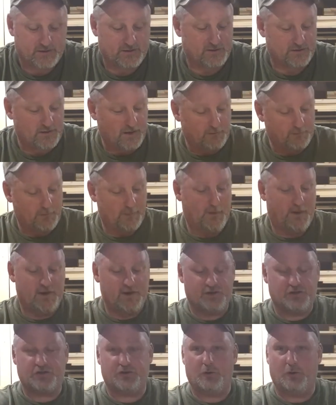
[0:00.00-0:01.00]
since
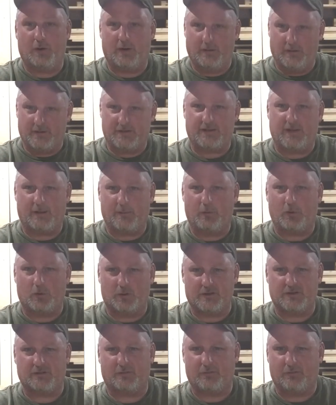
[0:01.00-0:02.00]
everybody's shooting the same
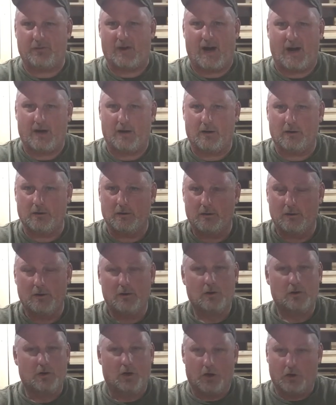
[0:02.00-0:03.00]
course of fire
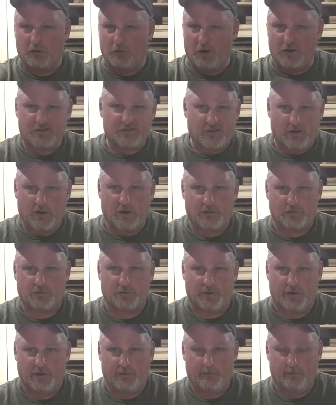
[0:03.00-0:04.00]
across the
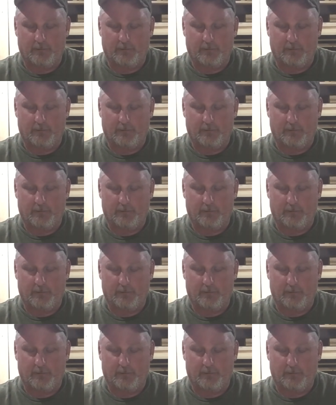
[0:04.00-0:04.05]
country.